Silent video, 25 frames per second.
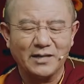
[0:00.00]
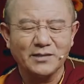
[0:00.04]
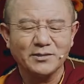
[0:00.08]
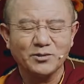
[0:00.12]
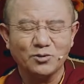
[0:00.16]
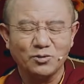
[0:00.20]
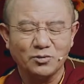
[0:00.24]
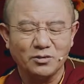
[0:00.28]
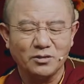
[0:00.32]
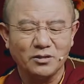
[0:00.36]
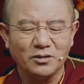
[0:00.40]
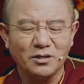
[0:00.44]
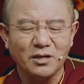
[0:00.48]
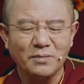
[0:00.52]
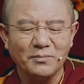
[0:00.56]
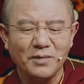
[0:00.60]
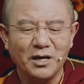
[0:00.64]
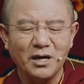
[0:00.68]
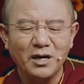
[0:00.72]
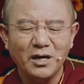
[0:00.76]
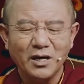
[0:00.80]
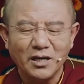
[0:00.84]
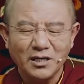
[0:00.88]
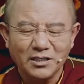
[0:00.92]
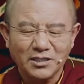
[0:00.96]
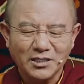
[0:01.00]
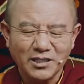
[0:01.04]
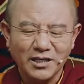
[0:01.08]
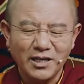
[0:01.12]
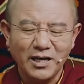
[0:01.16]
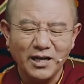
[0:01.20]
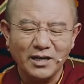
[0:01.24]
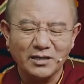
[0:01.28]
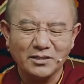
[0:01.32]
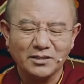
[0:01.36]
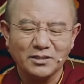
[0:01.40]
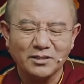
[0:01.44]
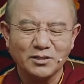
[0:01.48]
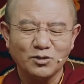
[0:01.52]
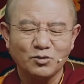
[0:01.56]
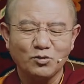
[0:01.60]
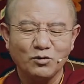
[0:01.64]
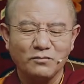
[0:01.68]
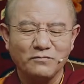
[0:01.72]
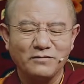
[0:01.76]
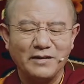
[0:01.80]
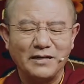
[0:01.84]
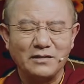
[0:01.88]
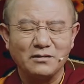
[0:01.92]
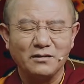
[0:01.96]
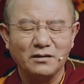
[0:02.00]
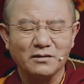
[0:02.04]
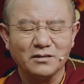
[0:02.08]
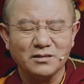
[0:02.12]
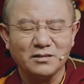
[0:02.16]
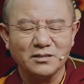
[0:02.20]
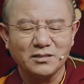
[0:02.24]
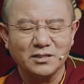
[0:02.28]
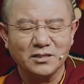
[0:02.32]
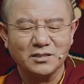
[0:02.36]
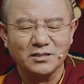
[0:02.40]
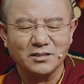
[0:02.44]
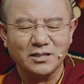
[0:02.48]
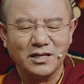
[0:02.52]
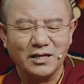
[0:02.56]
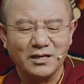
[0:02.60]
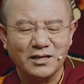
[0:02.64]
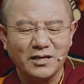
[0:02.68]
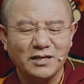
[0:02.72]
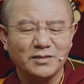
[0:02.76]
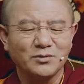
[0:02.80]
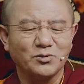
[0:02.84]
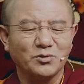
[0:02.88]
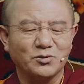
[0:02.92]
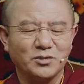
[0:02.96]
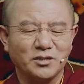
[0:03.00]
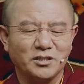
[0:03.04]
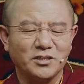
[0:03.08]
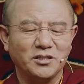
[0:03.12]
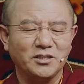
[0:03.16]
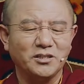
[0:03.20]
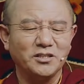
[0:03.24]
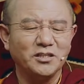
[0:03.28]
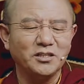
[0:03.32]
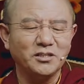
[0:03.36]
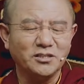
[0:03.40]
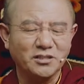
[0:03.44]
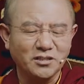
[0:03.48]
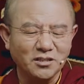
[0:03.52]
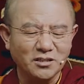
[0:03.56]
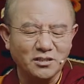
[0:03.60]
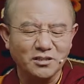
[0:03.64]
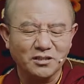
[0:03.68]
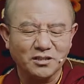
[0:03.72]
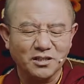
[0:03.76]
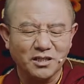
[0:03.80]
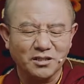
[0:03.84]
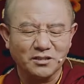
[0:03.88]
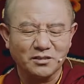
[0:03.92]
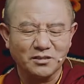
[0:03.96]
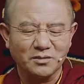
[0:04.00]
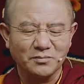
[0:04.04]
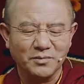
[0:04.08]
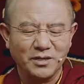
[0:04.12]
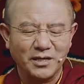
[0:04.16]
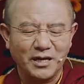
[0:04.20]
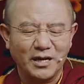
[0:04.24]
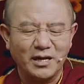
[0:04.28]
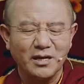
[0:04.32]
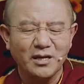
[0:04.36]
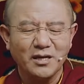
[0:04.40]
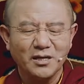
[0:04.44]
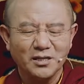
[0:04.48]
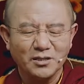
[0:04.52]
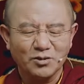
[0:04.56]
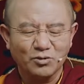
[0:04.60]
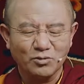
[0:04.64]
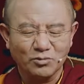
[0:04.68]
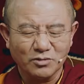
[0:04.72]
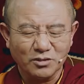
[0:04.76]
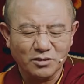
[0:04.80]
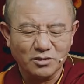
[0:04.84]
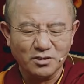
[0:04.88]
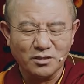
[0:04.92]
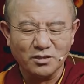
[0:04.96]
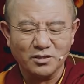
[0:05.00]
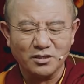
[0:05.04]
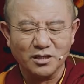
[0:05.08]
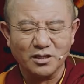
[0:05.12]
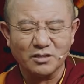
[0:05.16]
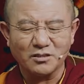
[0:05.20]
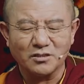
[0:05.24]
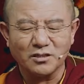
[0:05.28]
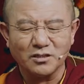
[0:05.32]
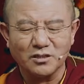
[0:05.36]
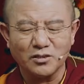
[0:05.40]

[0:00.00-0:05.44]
And the next one is that just as the time when the mold is removed,